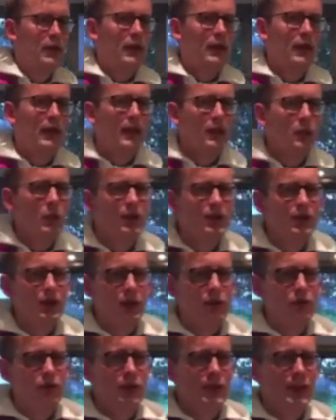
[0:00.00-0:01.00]
He was
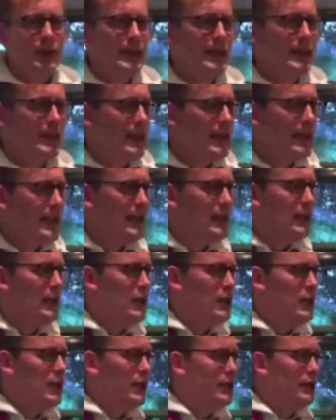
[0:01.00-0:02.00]
a
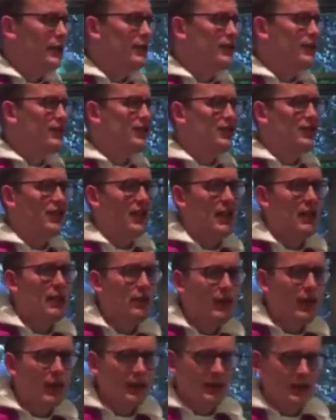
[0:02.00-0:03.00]
really
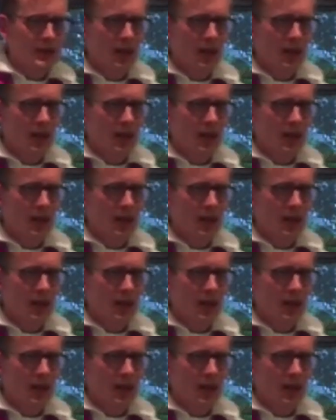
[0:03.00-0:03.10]
serious